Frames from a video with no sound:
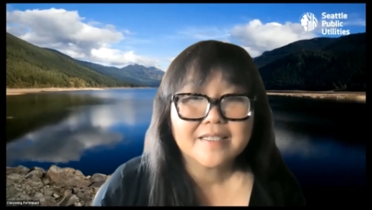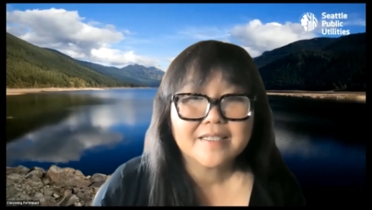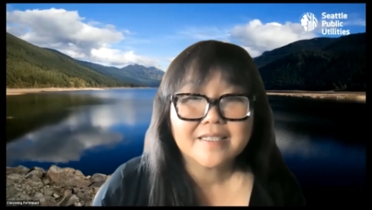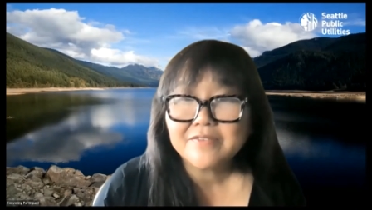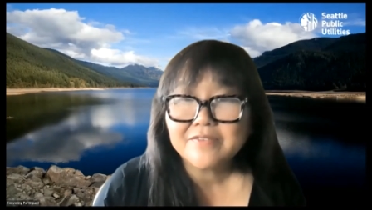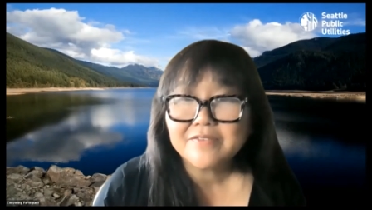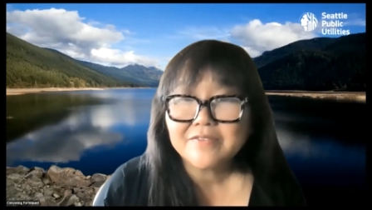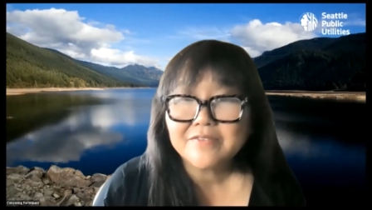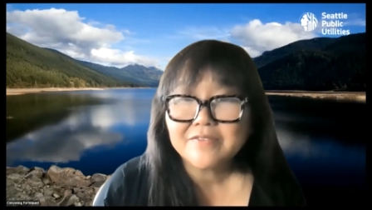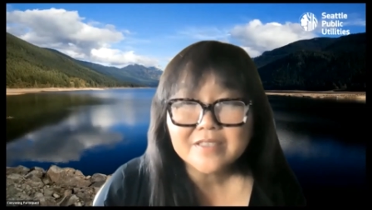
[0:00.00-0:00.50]

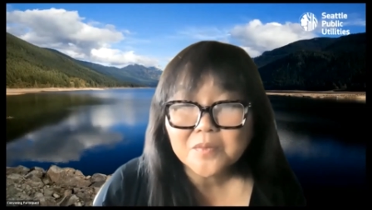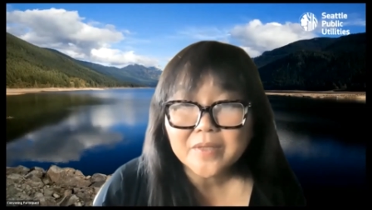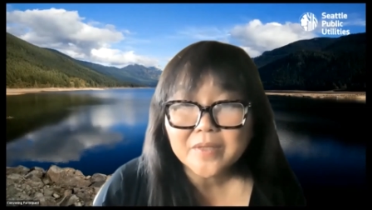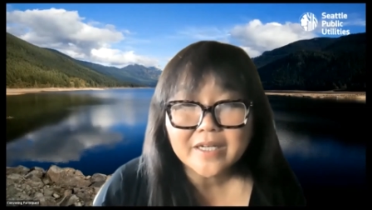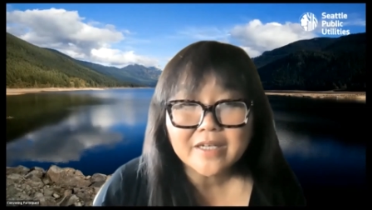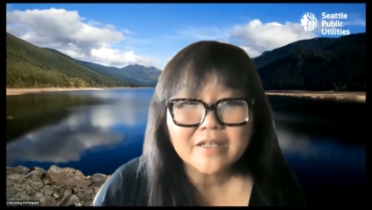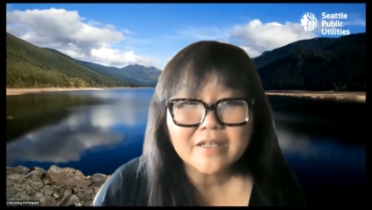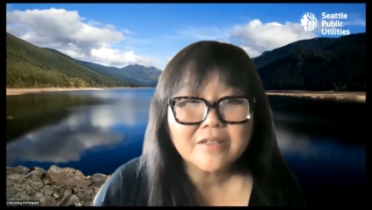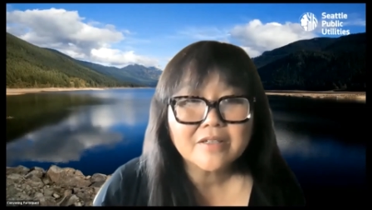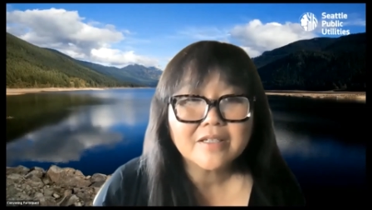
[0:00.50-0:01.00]
Even
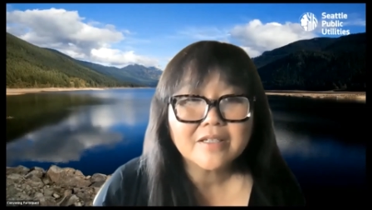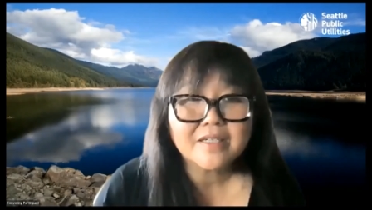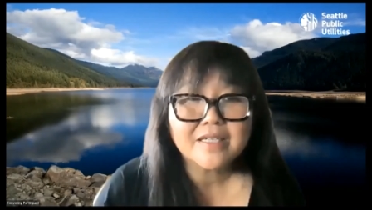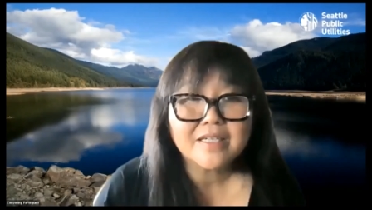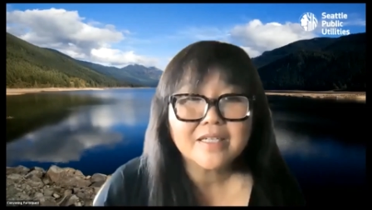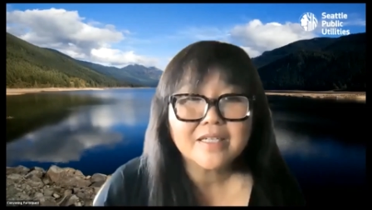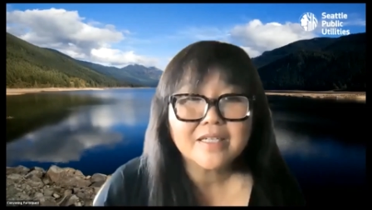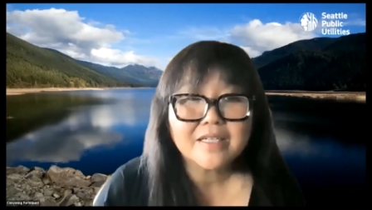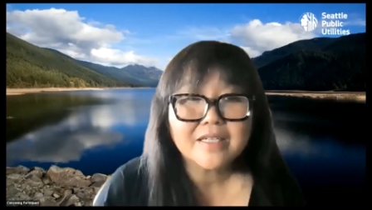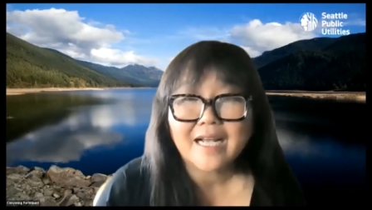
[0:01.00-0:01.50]
where
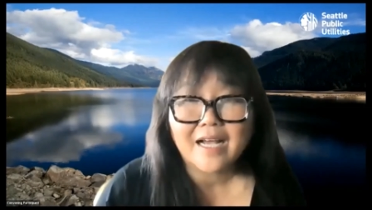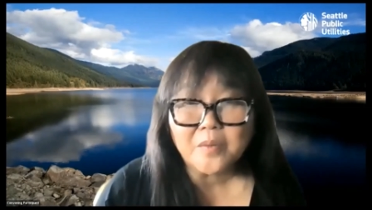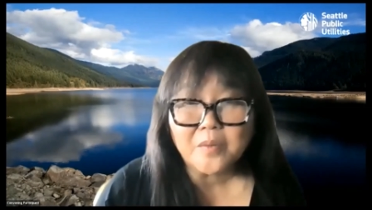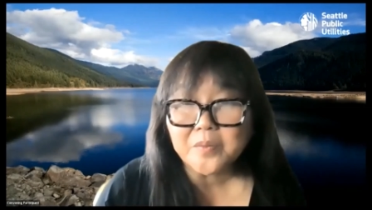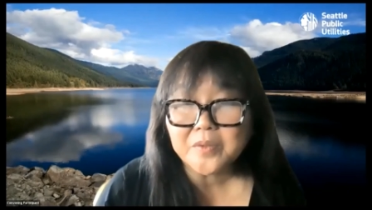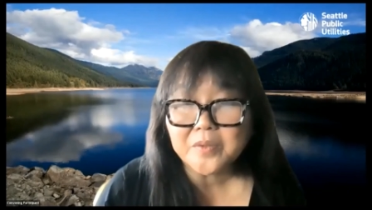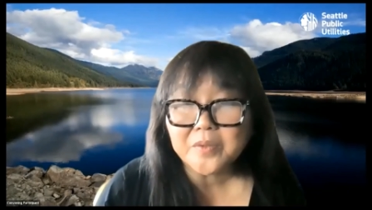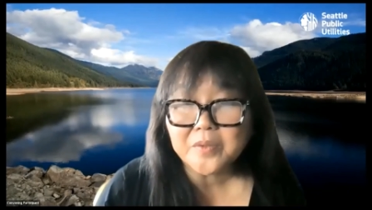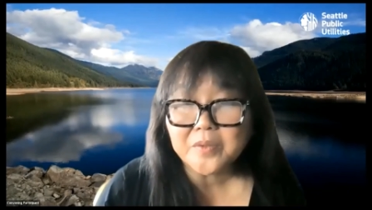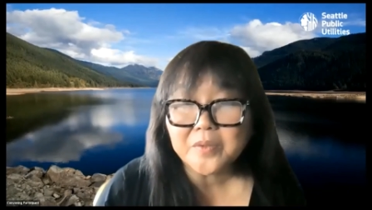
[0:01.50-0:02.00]
and
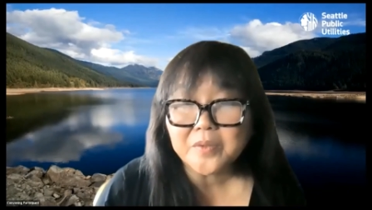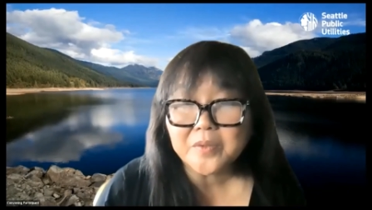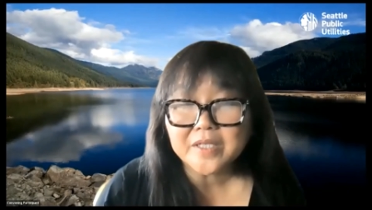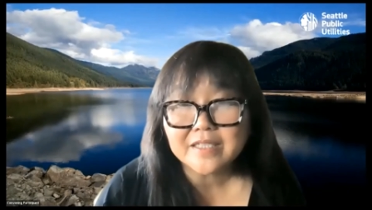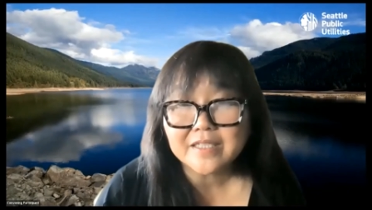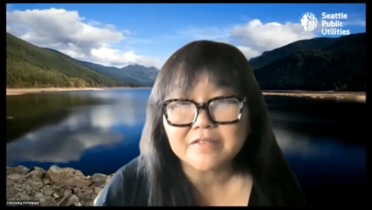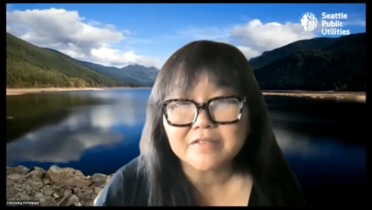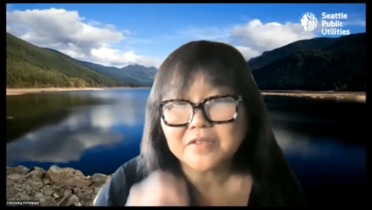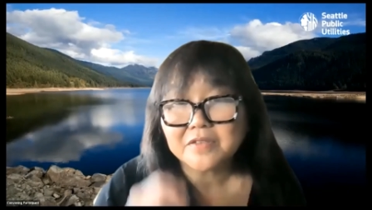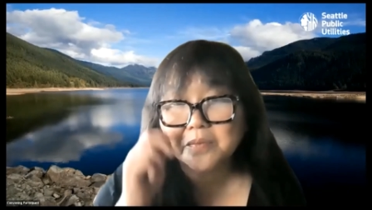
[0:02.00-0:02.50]
how we
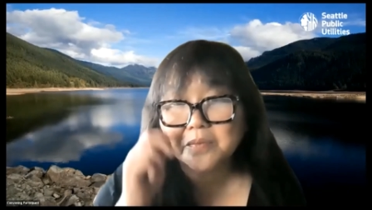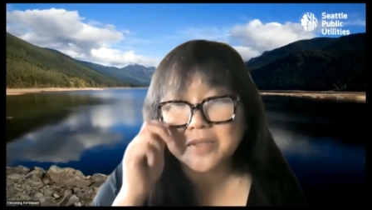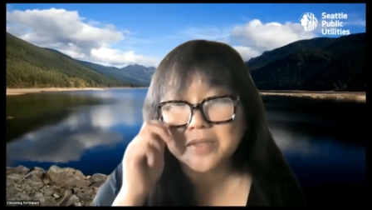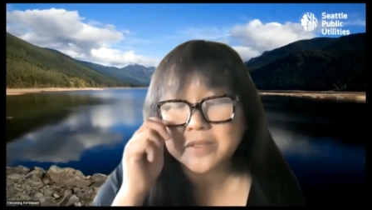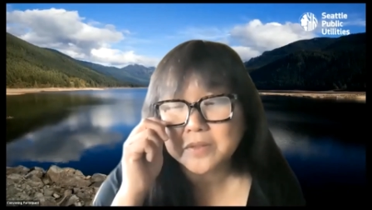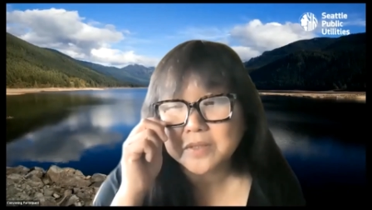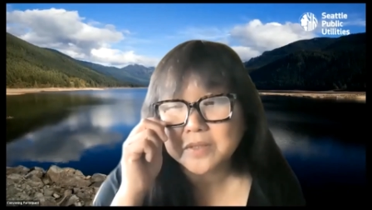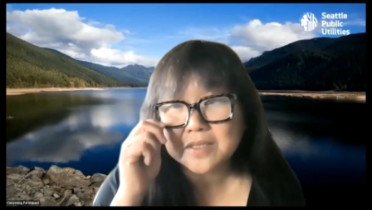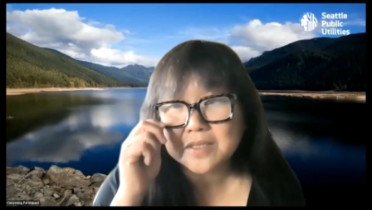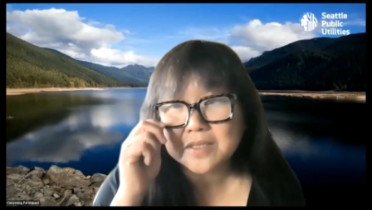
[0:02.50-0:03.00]
live,
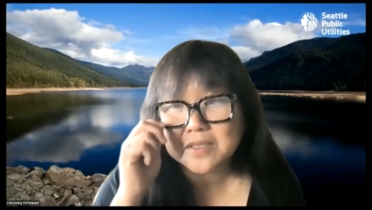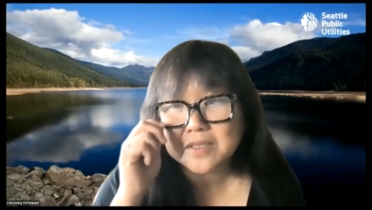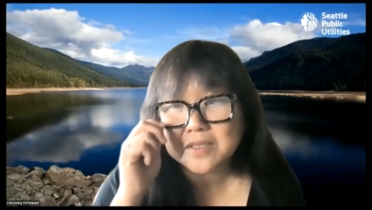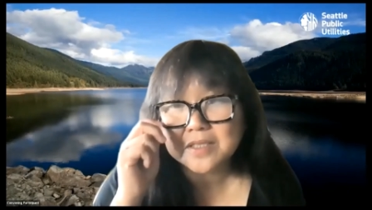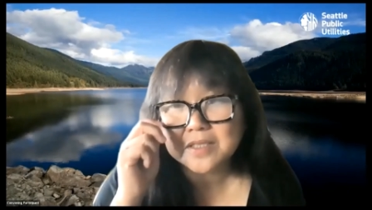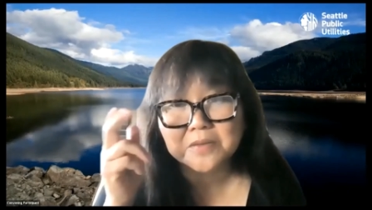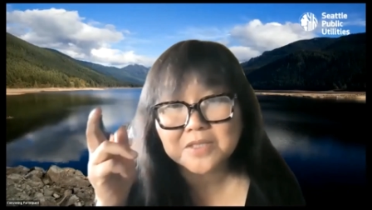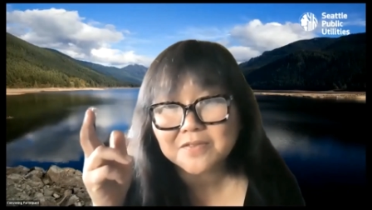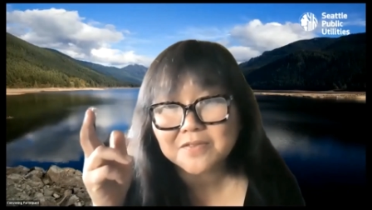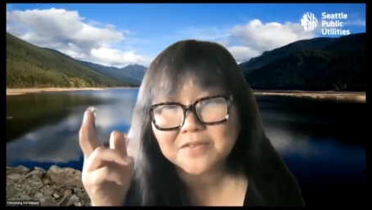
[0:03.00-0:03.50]
when you
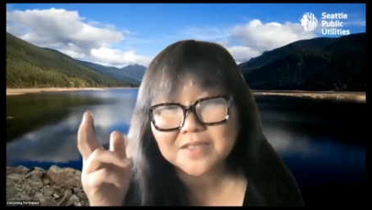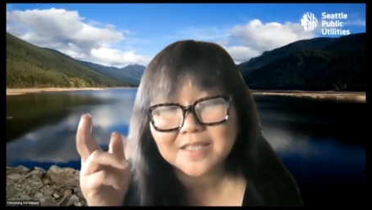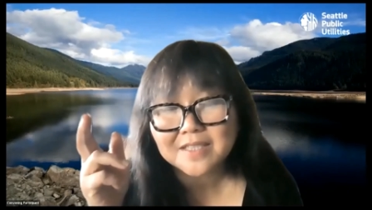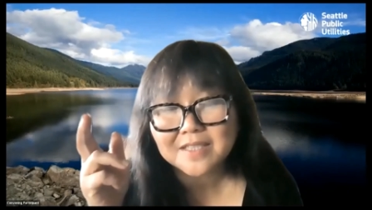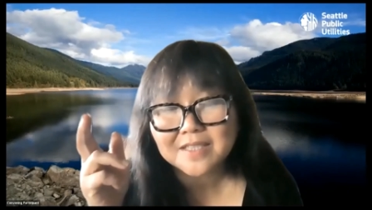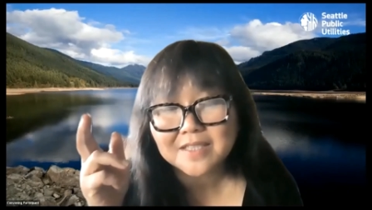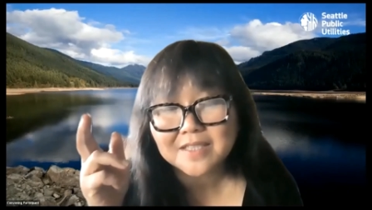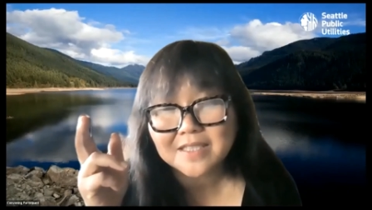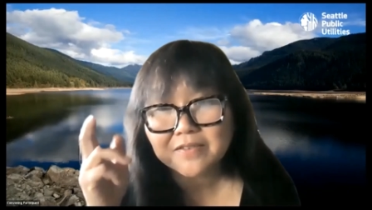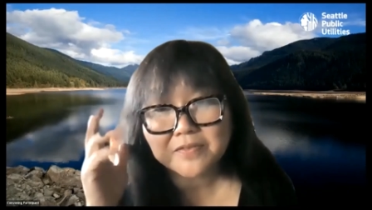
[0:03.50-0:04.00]
know, just
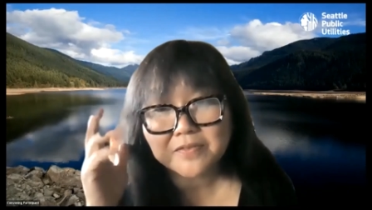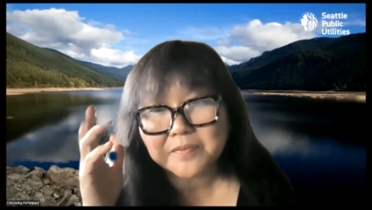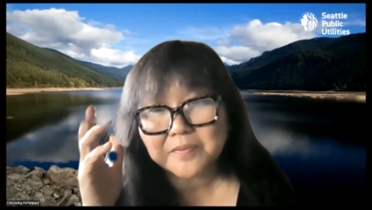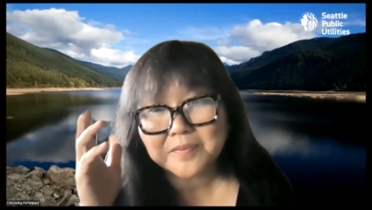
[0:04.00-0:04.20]
think